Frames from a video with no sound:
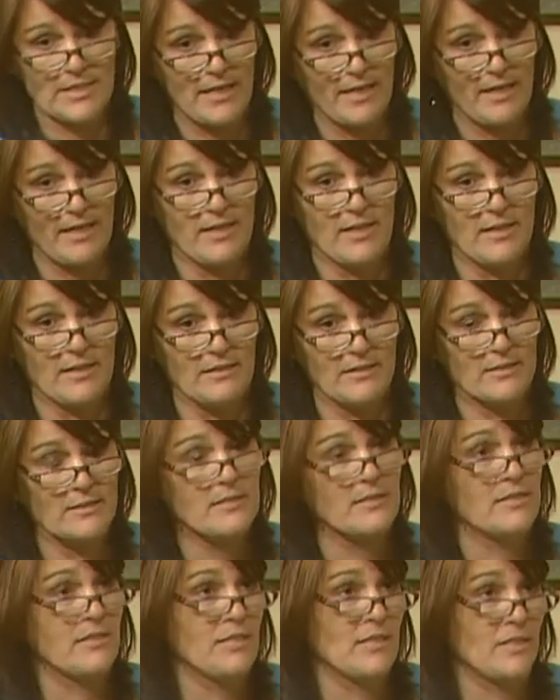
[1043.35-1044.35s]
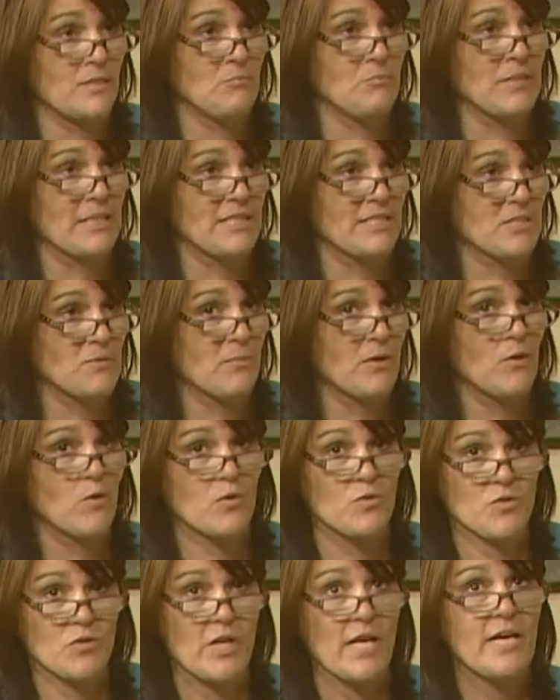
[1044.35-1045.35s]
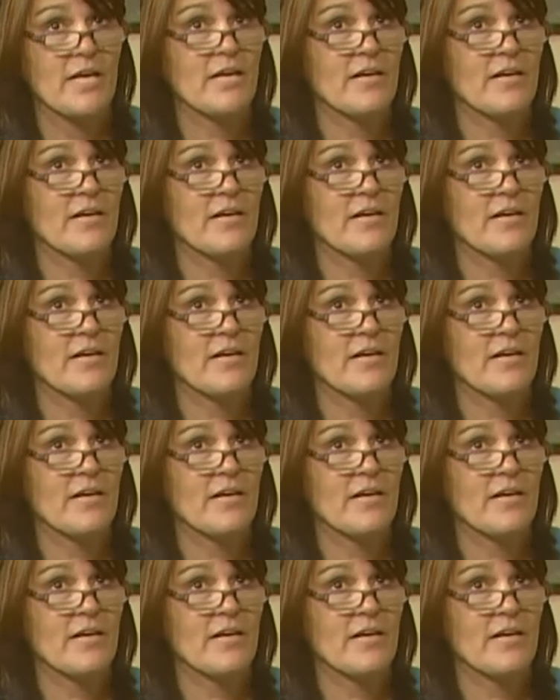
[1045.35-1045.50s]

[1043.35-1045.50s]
and the police post